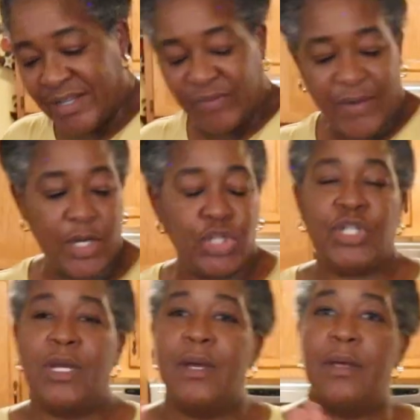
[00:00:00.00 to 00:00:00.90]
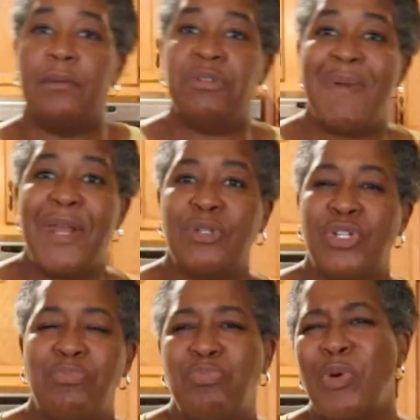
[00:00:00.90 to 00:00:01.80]
is finished,
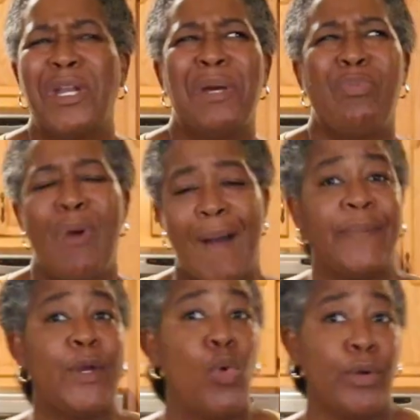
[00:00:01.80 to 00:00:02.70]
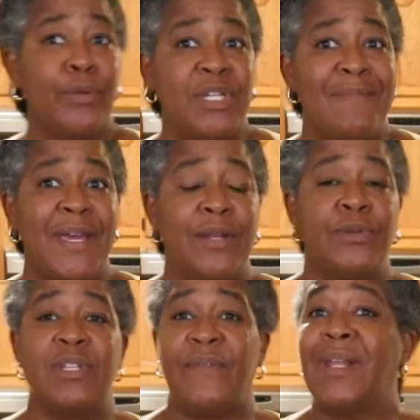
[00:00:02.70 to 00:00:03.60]
tomatoes, we're going to probably quarter the
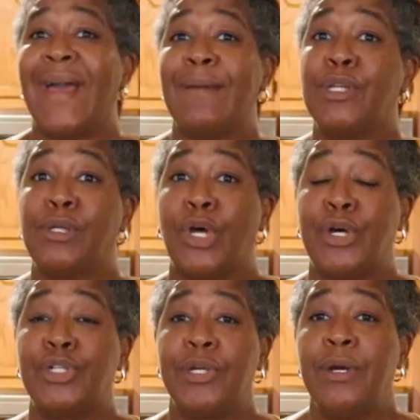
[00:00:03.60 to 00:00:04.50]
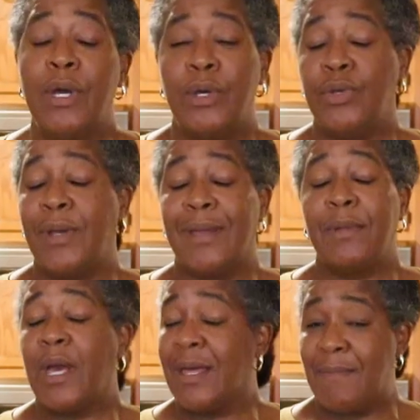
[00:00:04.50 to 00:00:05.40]
tomatoes. If you'd like them a little larger, you
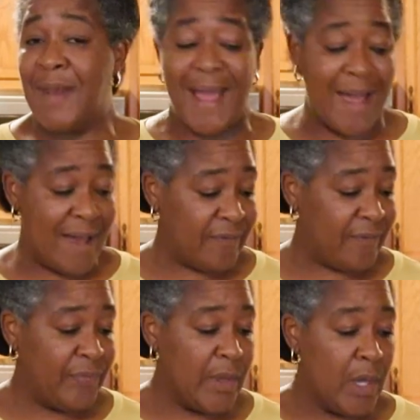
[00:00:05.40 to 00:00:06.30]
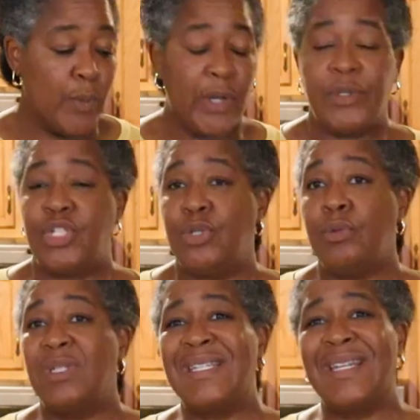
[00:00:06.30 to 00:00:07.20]
can cut them in half. We're going
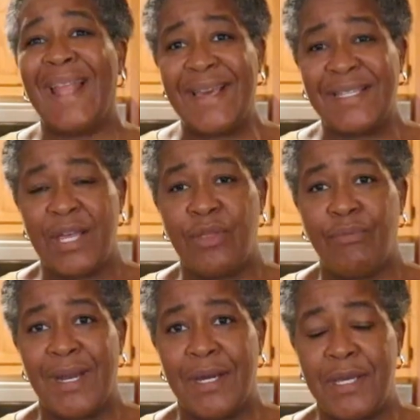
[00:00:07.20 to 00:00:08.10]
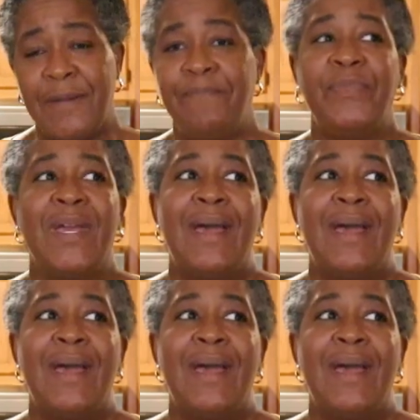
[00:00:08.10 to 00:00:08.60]
to slice the red onion.